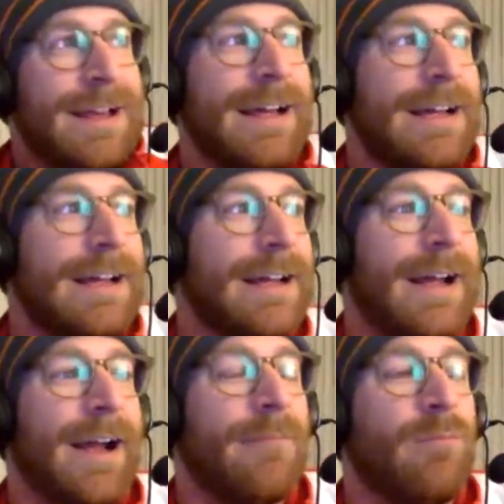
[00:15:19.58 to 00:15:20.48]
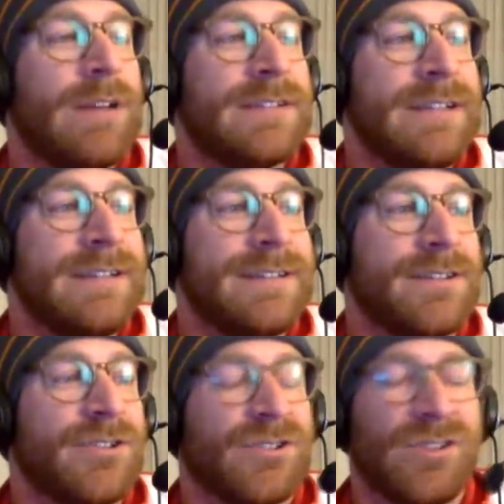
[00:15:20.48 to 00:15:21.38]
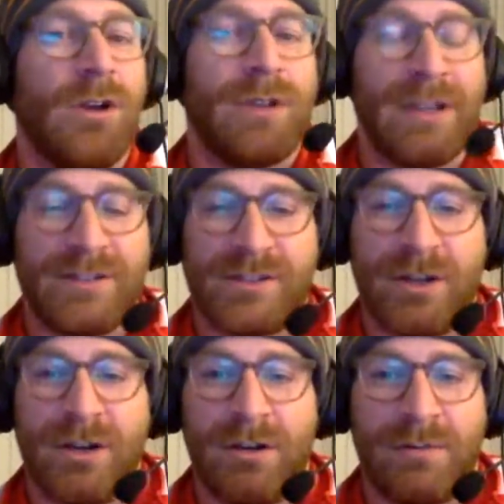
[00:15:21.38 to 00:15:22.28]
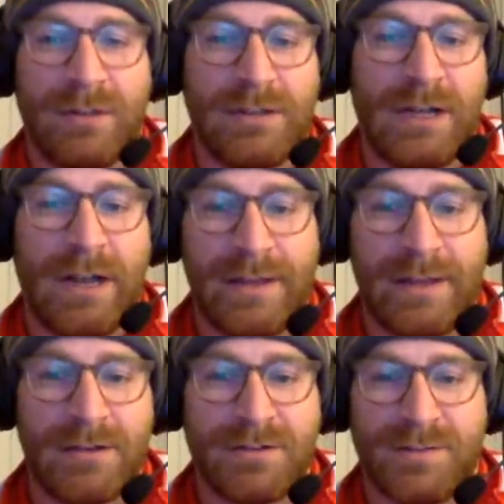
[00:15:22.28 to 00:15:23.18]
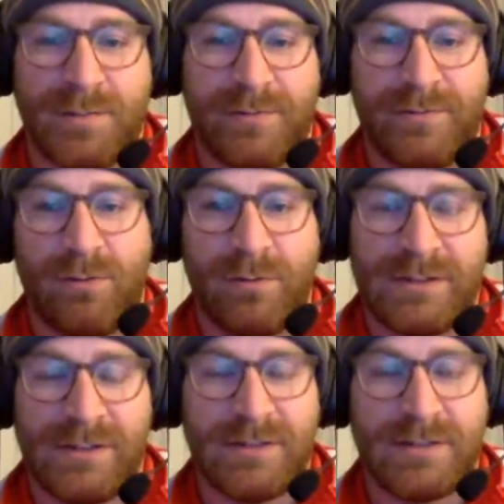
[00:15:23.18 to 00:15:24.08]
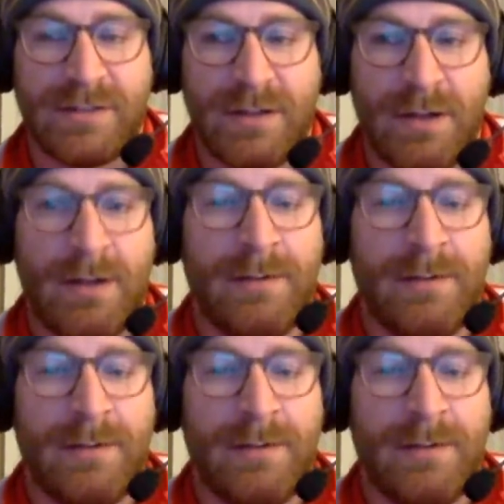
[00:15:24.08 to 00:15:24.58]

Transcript: I wasn't so concerned with a lot of the youngsters' performances.